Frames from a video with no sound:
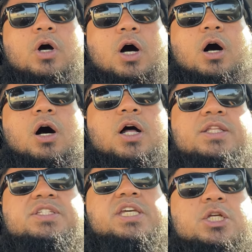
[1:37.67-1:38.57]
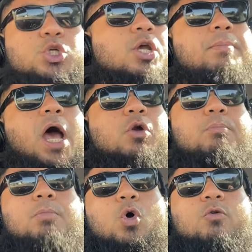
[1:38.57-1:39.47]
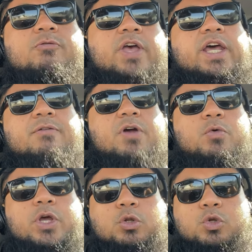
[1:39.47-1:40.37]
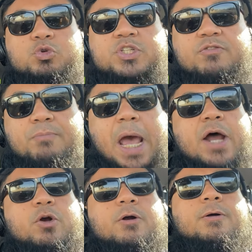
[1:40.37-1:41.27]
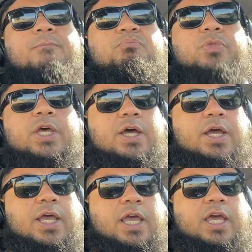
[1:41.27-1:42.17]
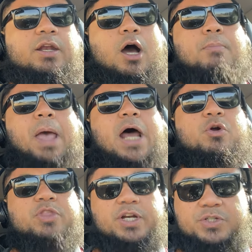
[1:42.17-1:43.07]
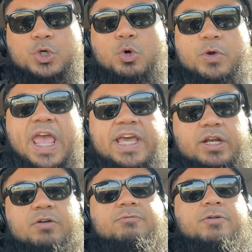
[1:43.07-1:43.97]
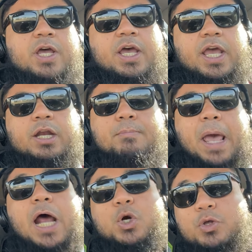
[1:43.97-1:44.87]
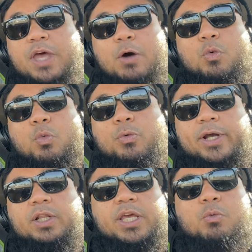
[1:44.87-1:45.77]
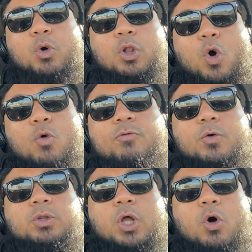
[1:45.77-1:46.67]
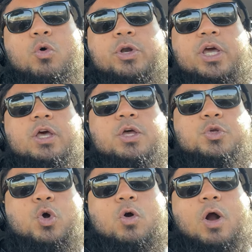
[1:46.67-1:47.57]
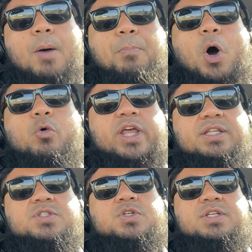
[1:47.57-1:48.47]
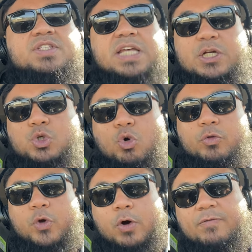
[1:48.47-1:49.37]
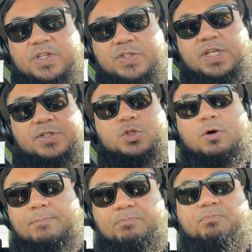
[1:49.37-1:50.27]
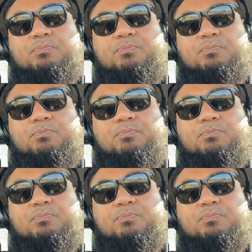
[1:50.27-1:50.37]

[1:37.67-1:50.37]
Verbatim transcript: uh, teach him how to move in a very elusive manner, in a manner that is creative, in a manner that really will overload your opponent's central nervous system.